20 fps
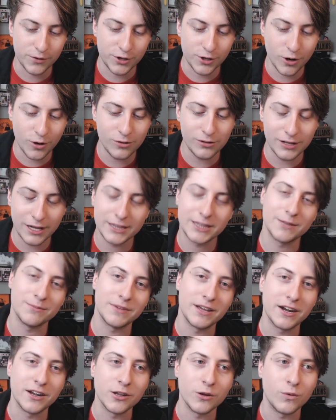don't let
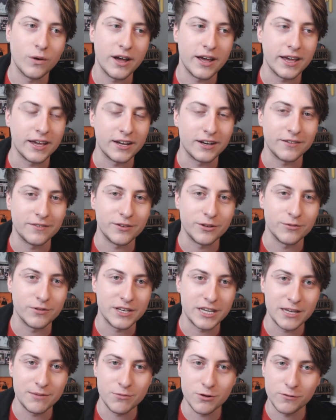them get in the way, and if you
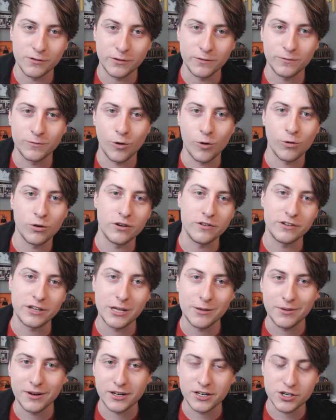keep moving forward, you
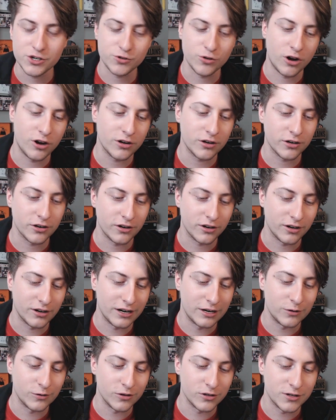keep getting stronger
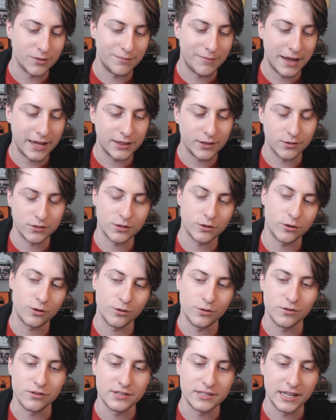in order to make those
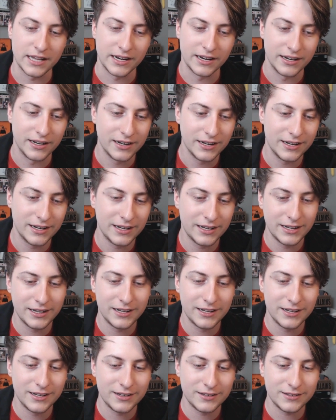hurdles, then
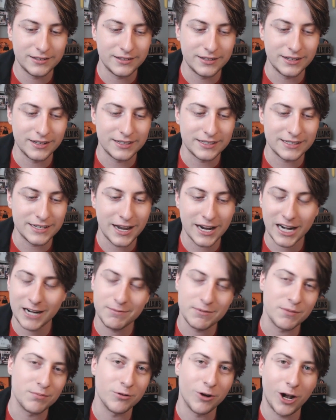it's not going
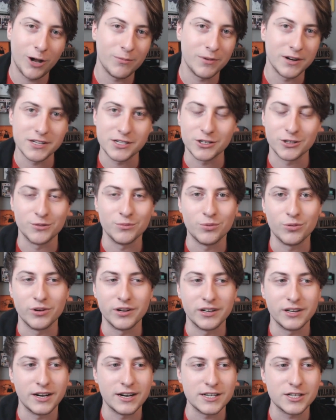to be a problem at a certain
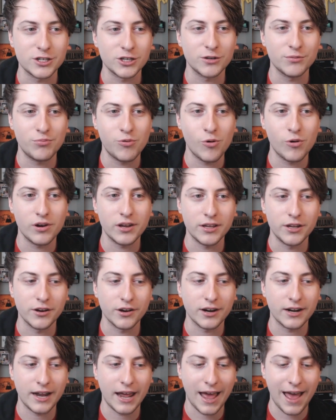point. At a certain point,
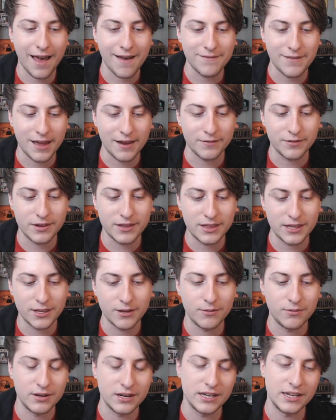you're going to have everything
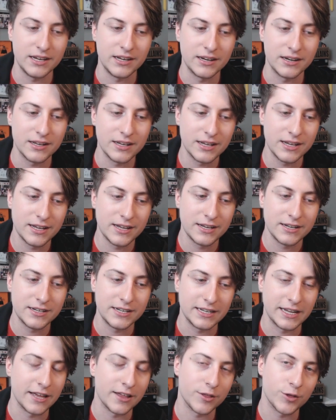you need
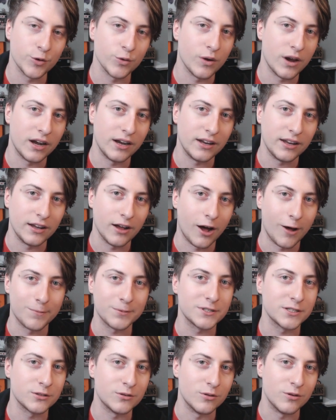to get through any
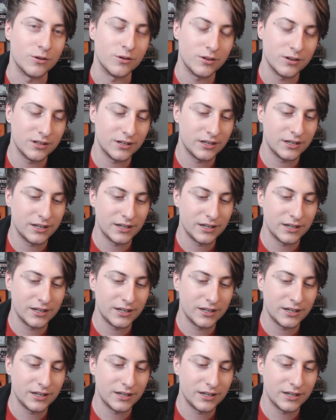obstacle.